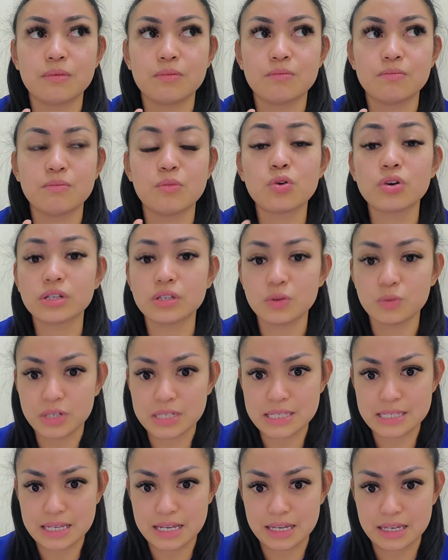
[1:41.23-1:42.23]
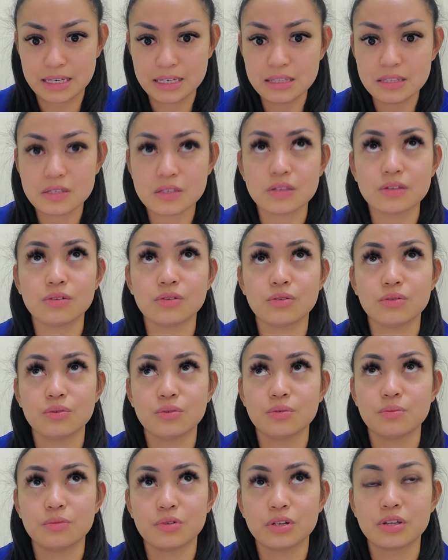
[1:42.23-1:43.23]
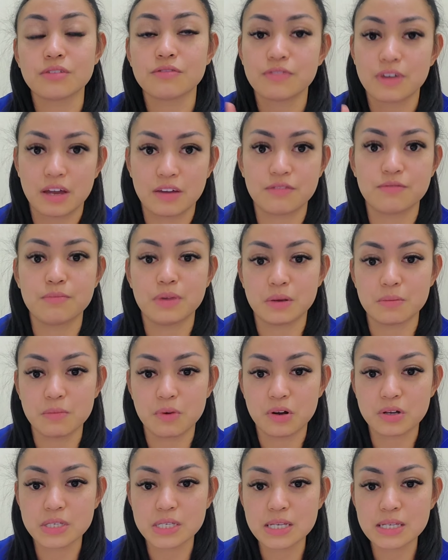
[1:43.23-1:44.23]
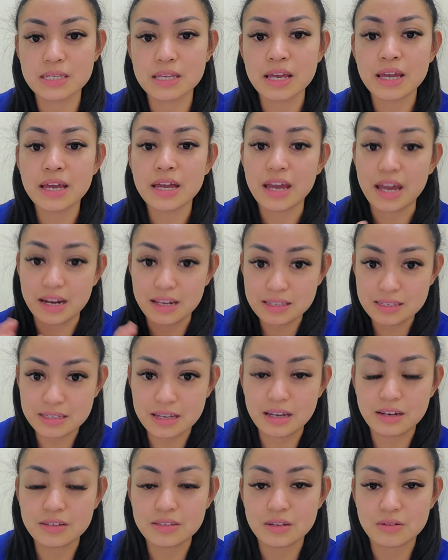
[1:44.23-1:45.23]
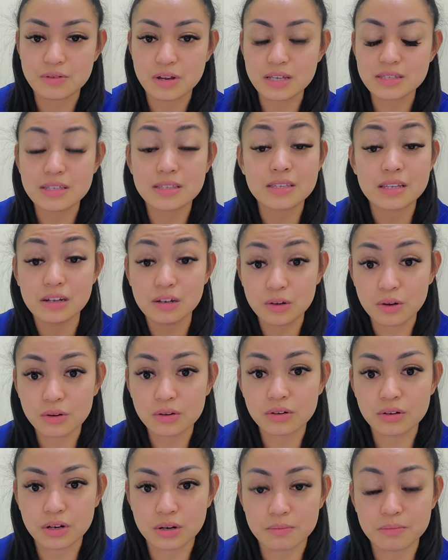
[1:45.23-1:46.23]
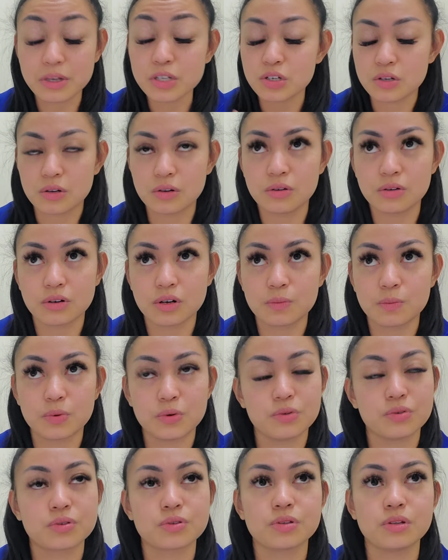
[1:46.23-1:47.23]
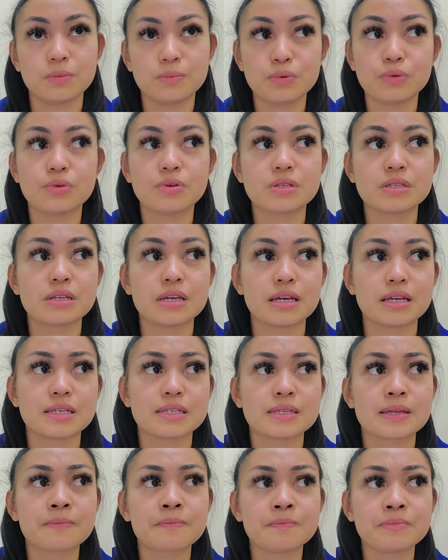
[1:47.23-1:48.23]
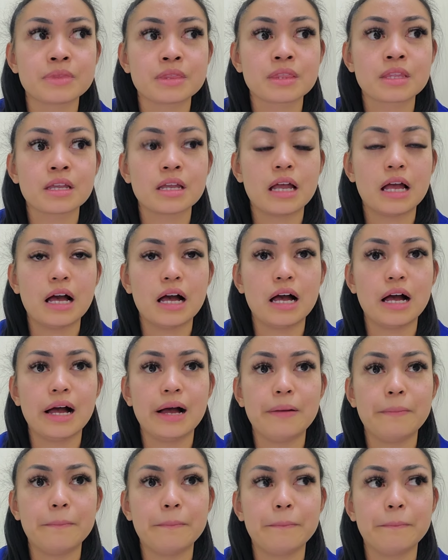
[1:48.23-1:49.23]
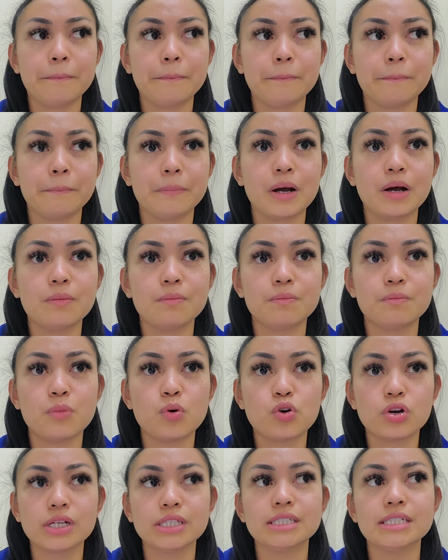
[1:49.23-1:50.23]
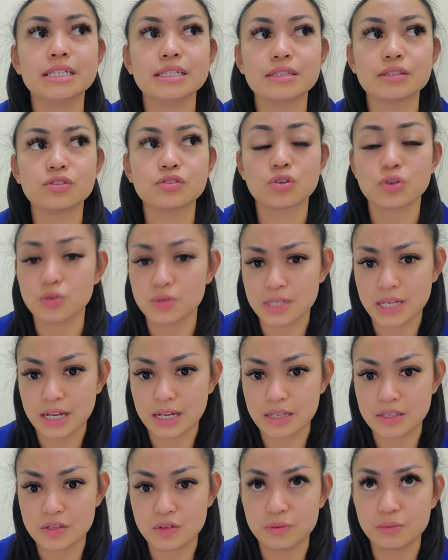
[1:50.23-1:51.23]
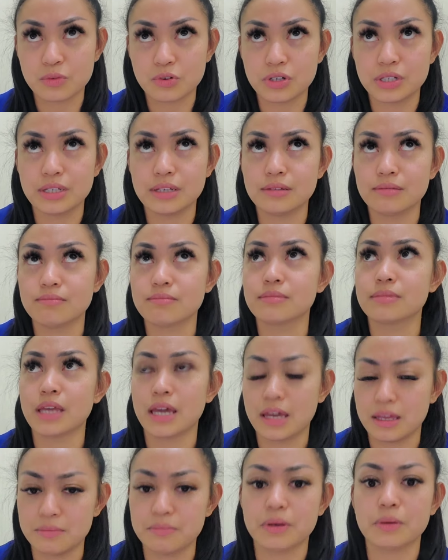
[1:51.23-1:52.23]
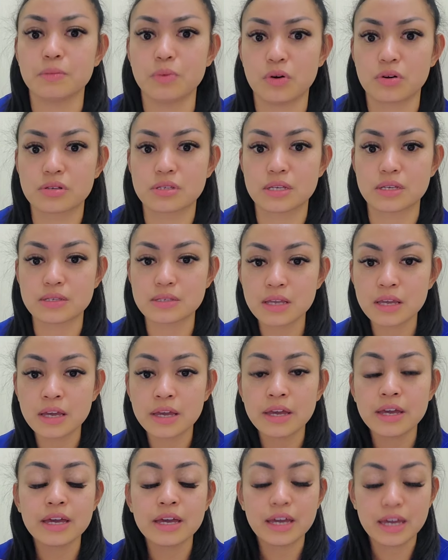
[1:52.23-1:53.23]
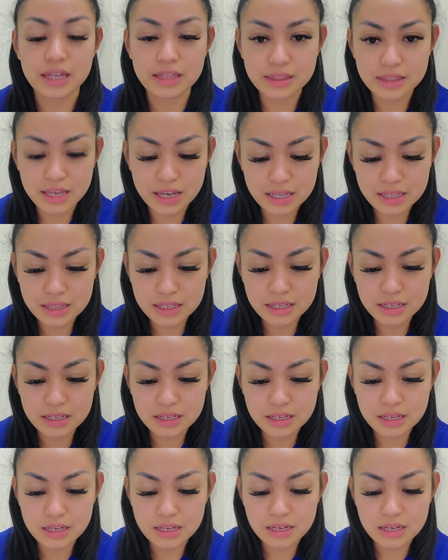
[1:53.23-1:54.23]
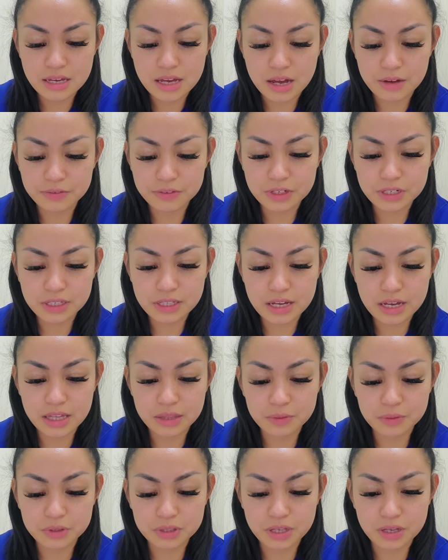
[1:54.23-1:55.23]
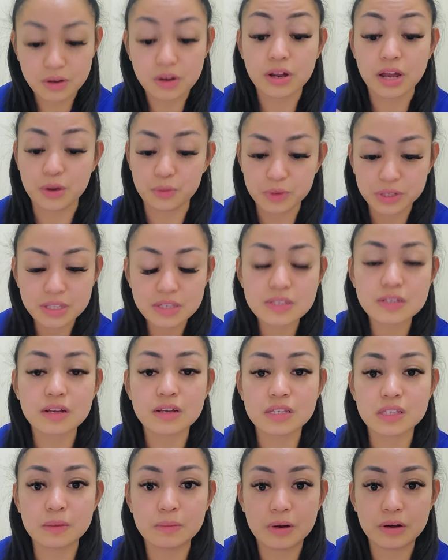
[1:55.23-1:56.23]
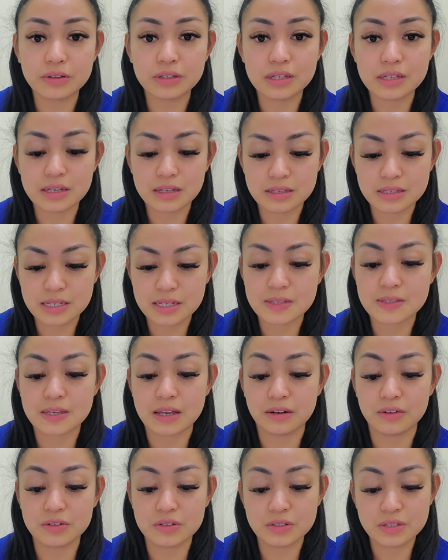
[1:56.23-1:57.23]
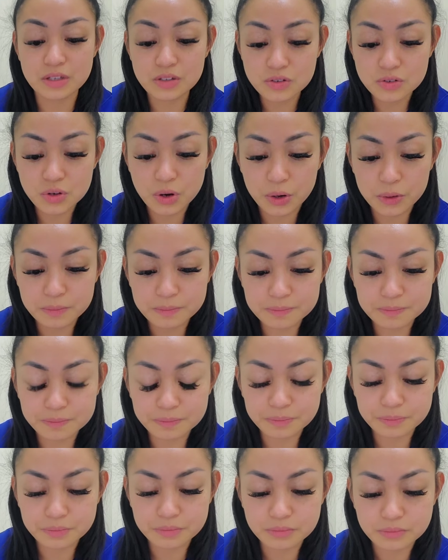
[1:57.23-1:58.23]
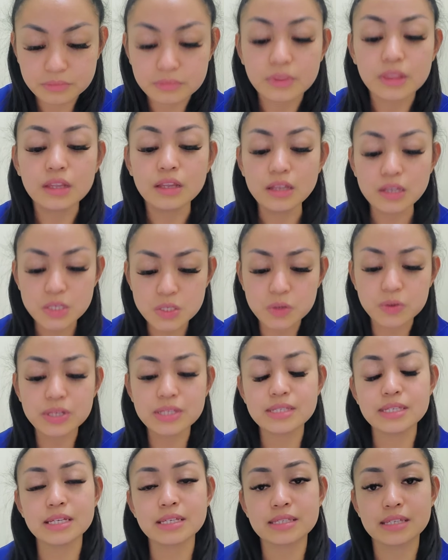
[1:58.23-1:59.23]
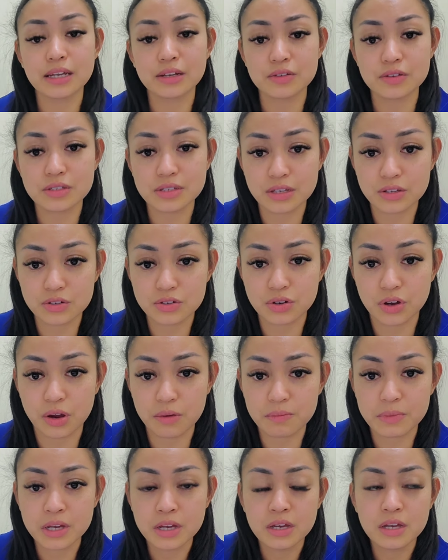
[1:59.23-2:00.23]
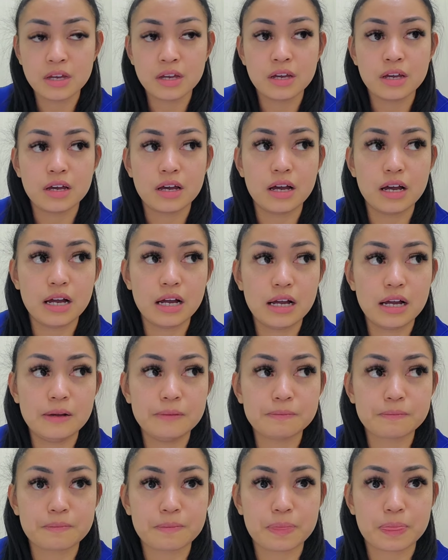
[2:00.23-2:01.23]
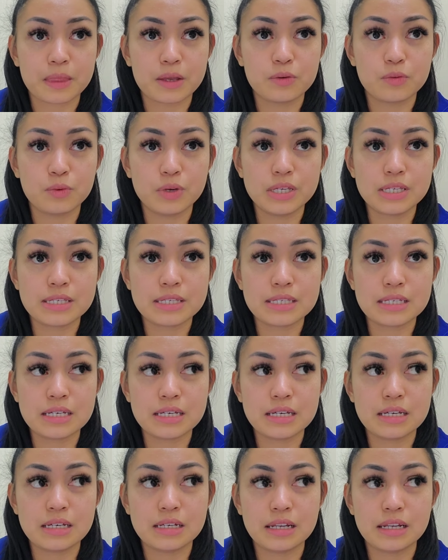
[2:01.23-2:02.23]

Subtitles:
more than 1 second, so more than 5 big boxes. And in sinus arrest, it's a much longer pause. So the pause is more than 2 seconds or more than 10 big boxes. And then after that, okay, we discussed about the 6 sinus syndrome. So in 6 sinus syndrome, we see